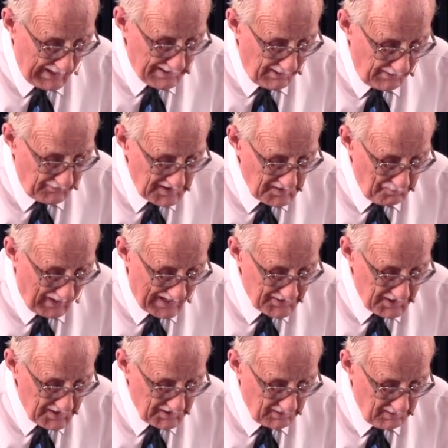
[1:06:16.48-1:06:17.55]
only way that this
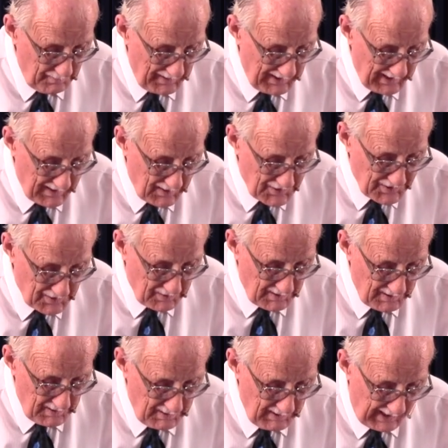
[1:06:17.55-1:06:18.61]
passage could be
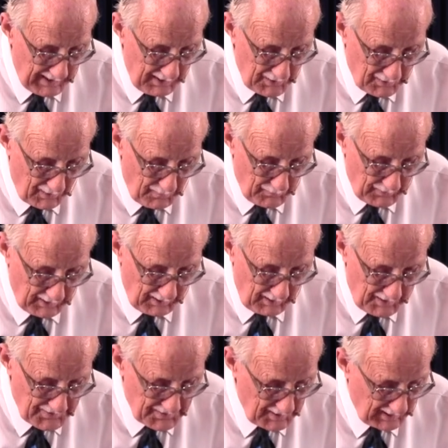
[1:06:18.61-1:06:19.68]
understood and
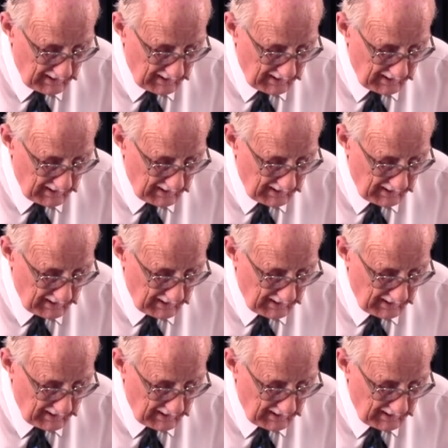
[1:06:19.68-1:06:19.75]
interpreted